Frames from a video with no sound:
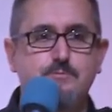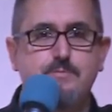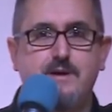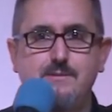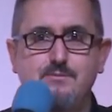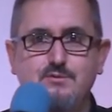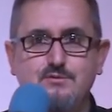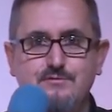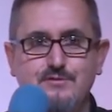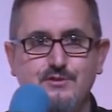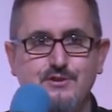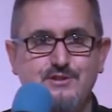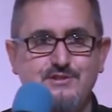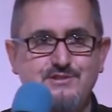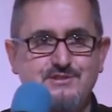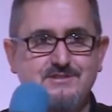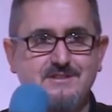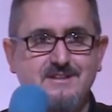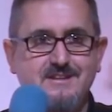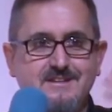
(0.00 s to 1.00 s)
bubble
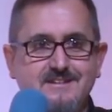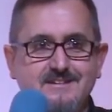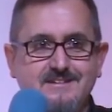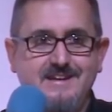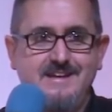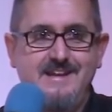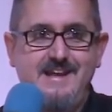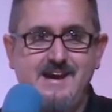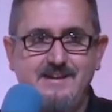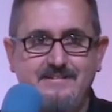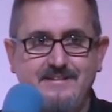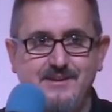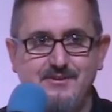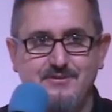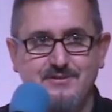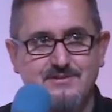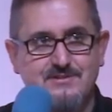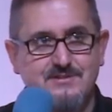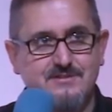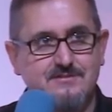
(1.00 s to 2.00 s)
verse and out there
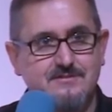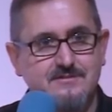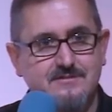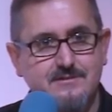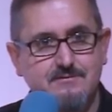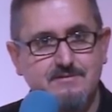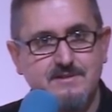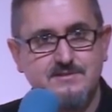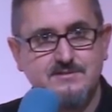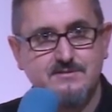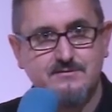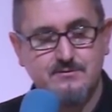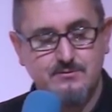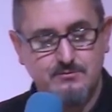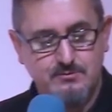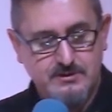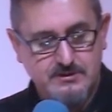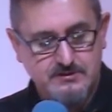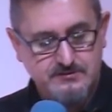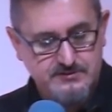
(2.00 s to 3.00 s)
into the rest of the
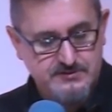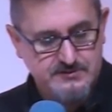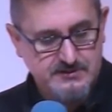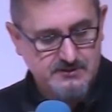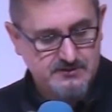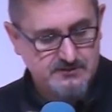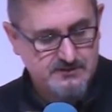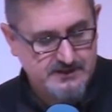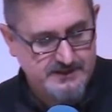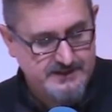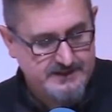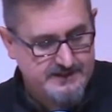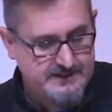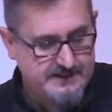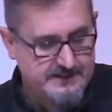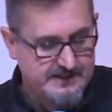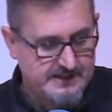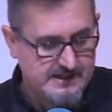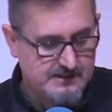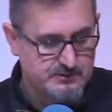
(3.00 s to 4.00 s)
world. So
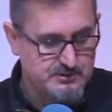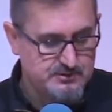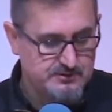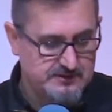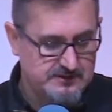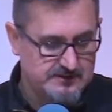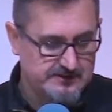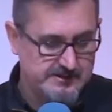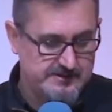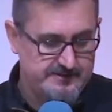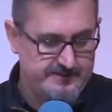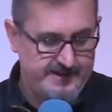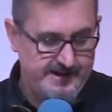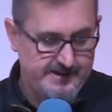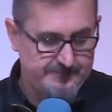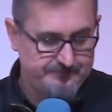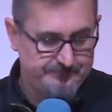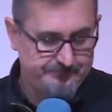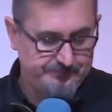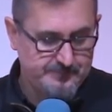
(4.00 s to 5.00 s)
uh, we're doing a lot of that.